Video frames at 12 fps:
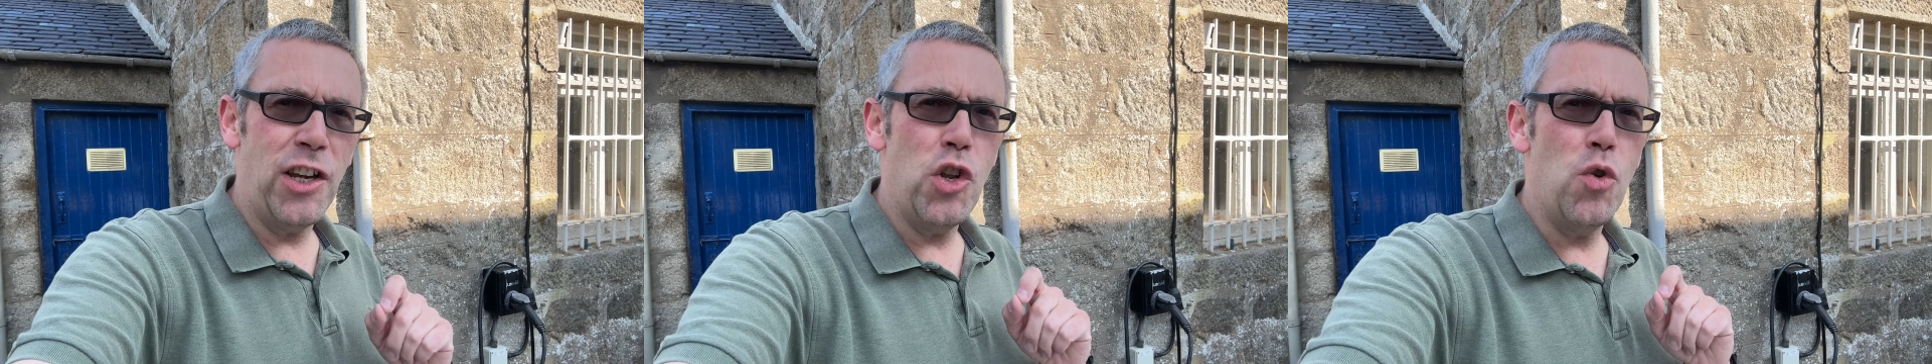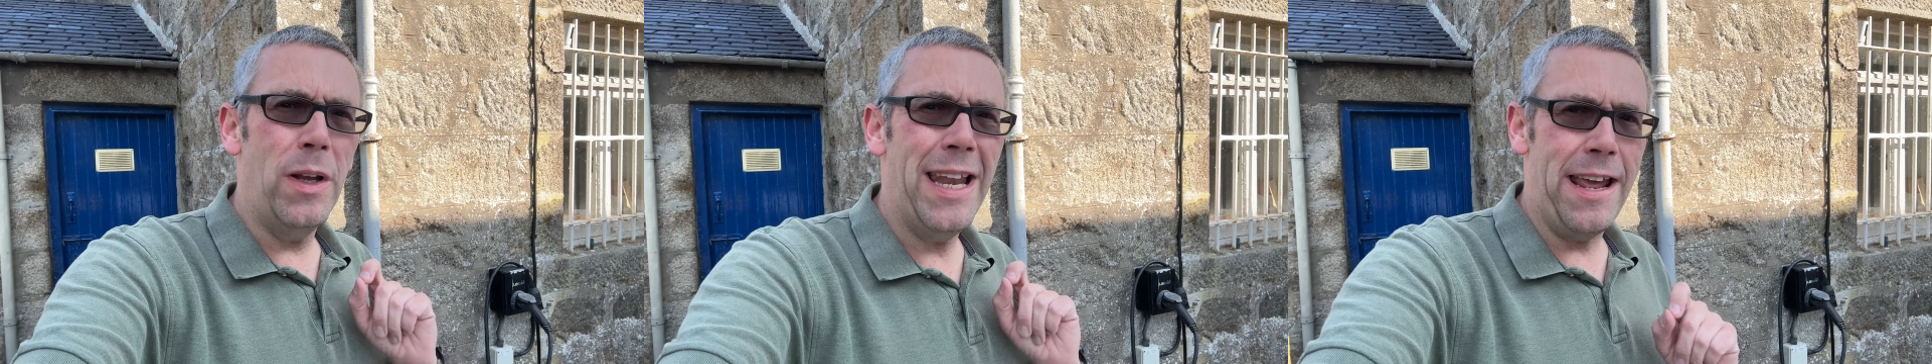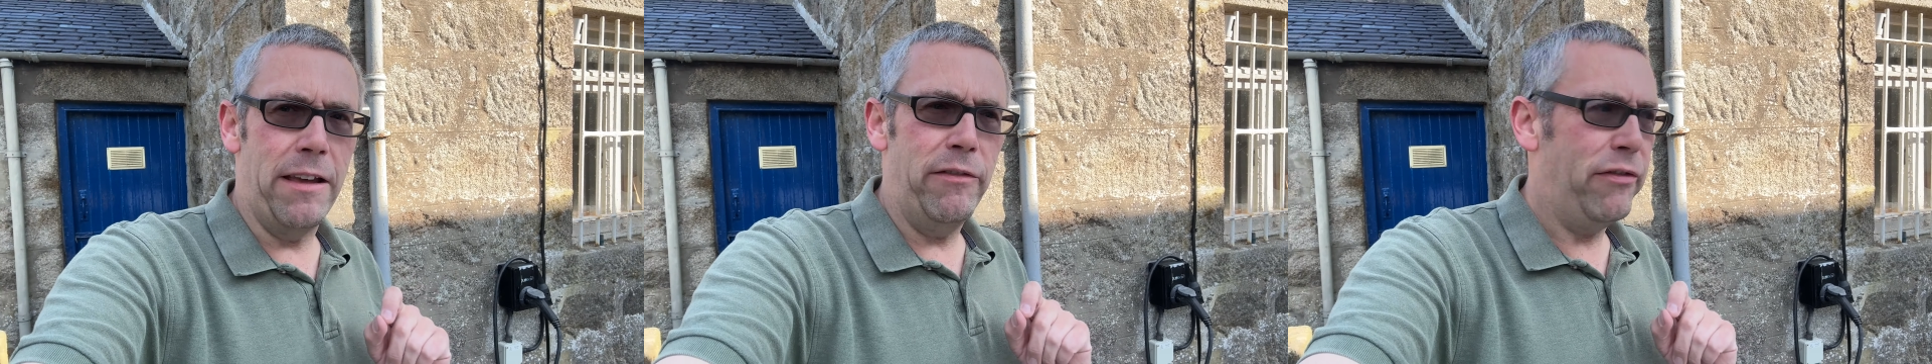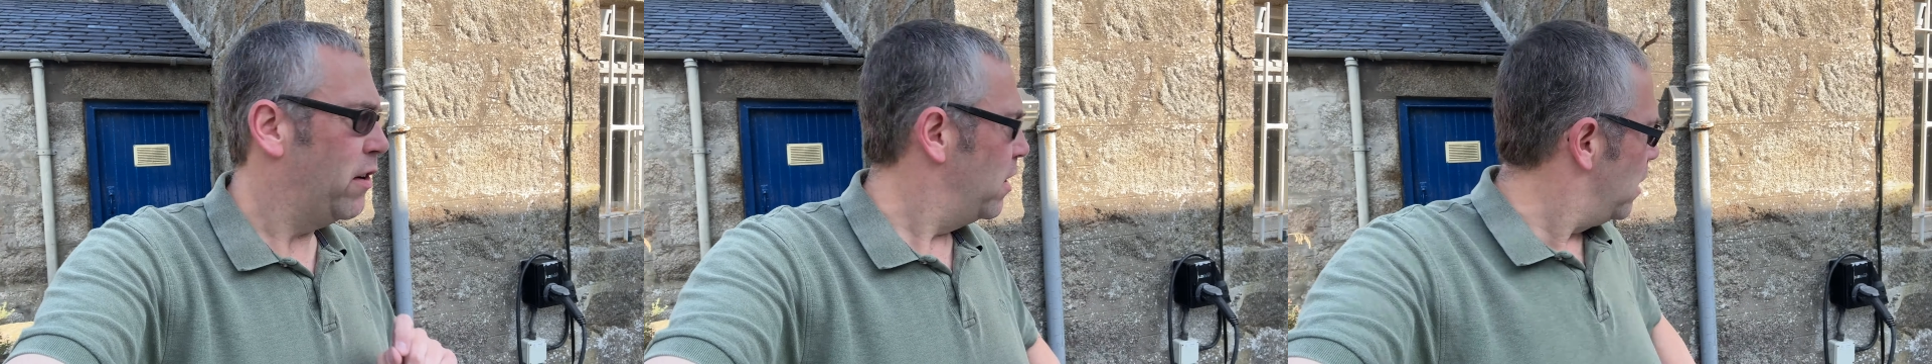you
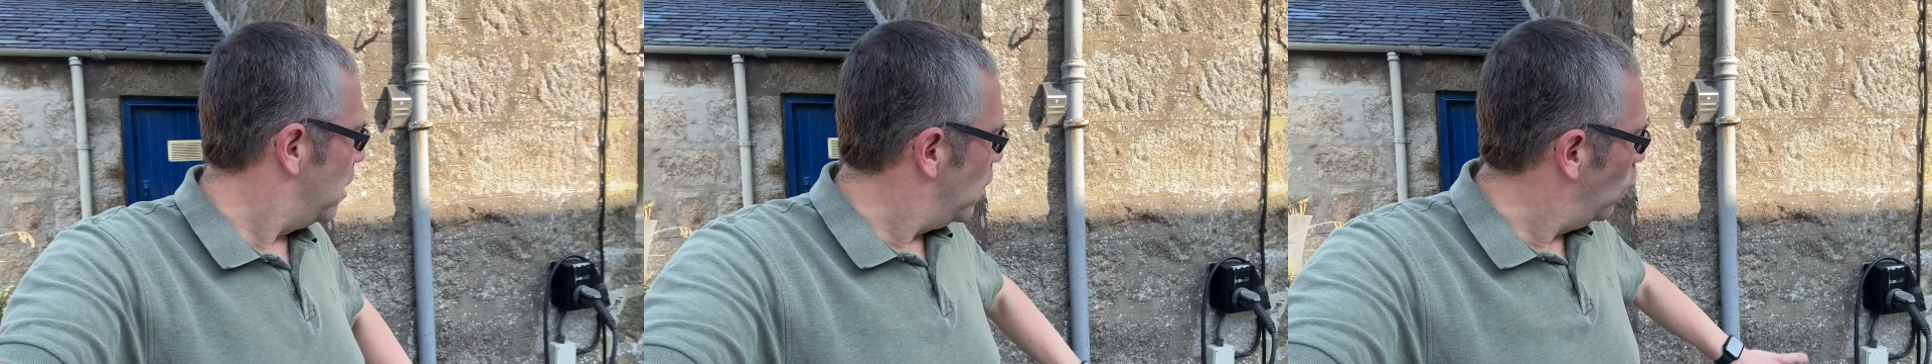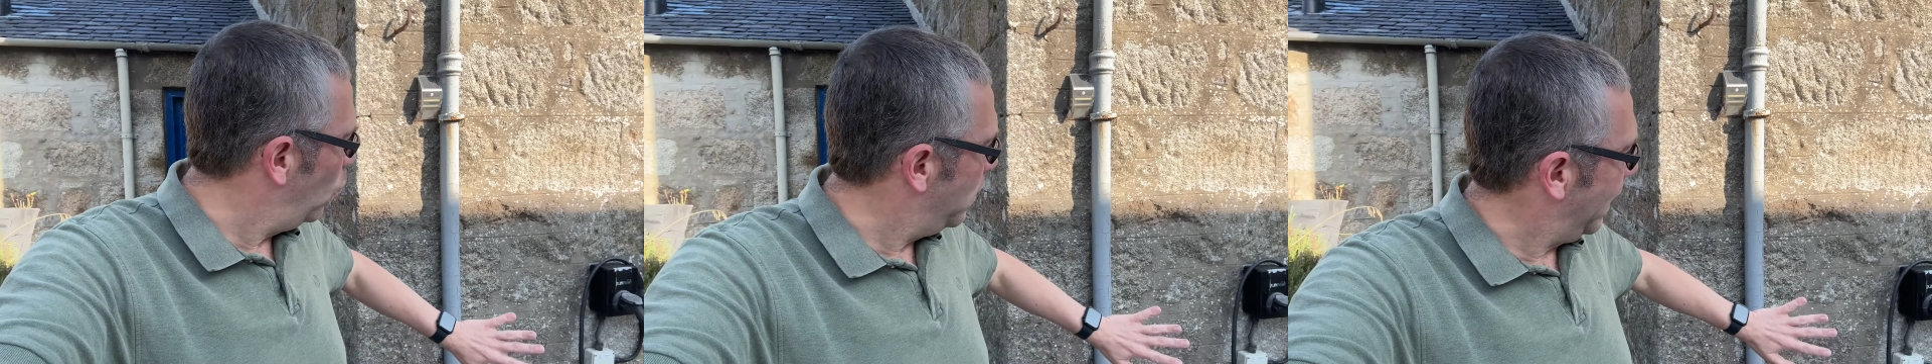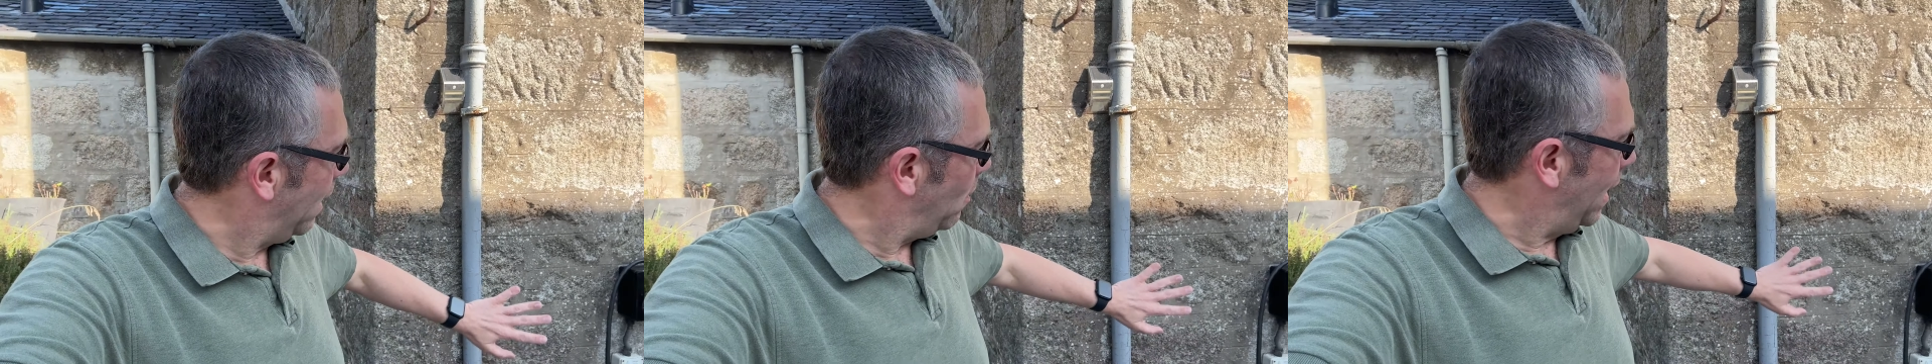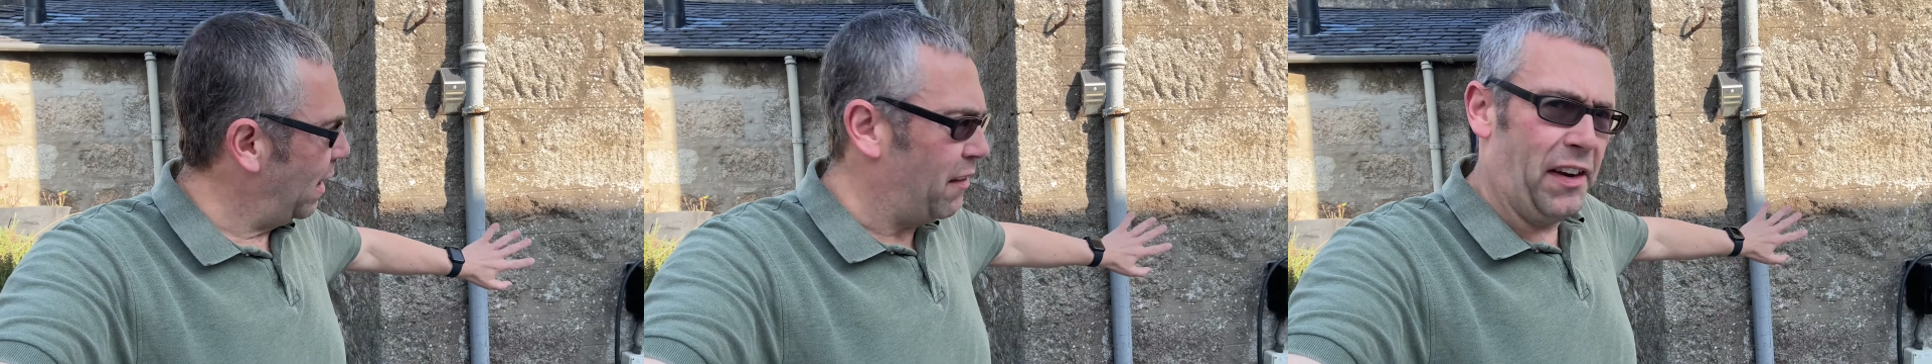live without
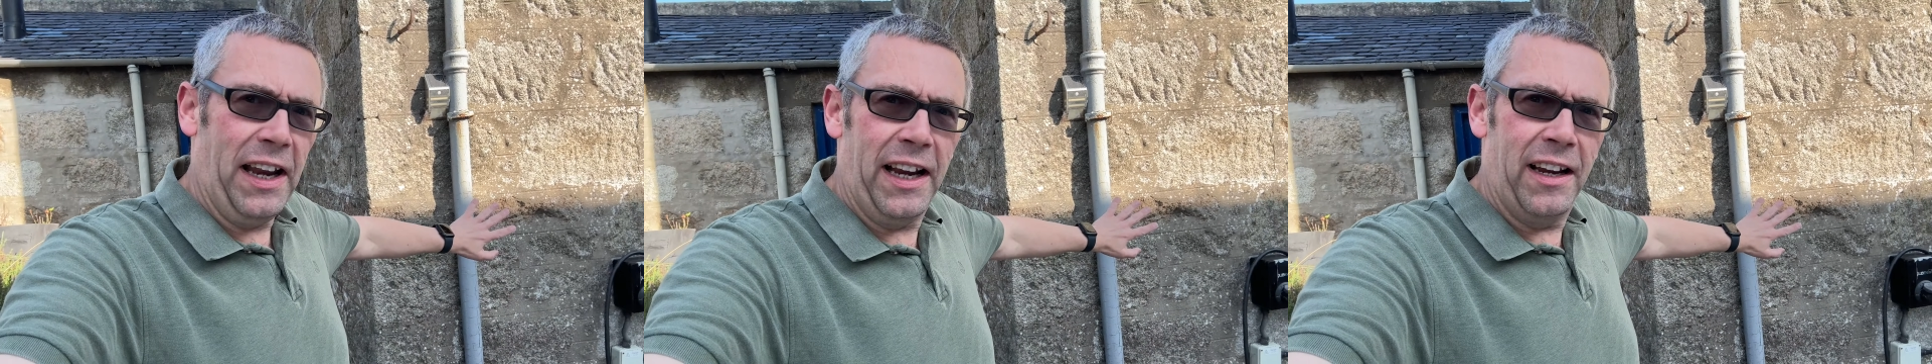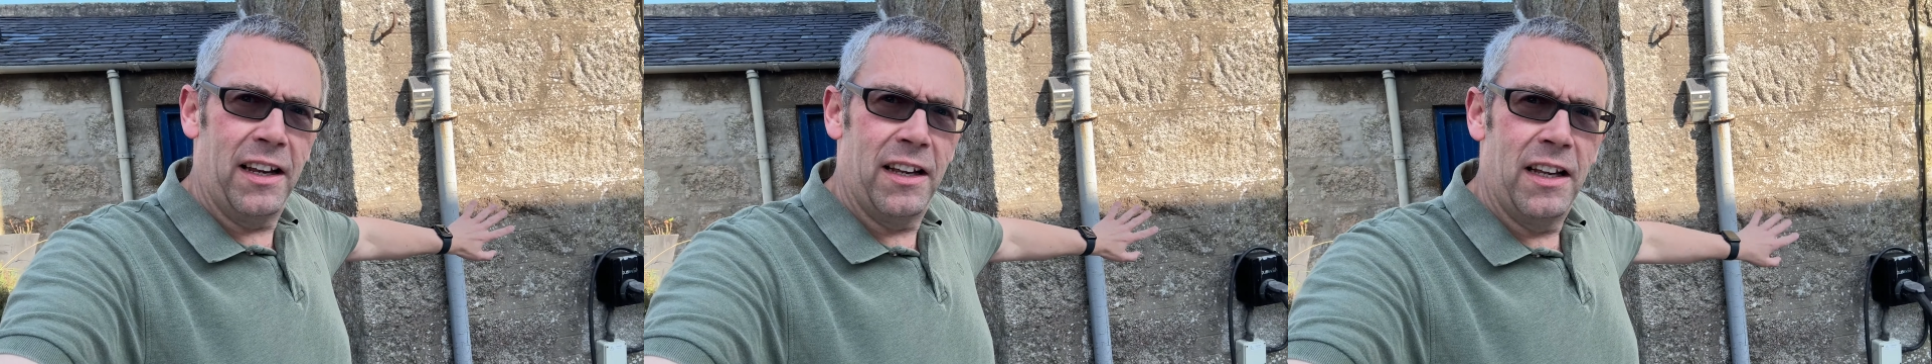having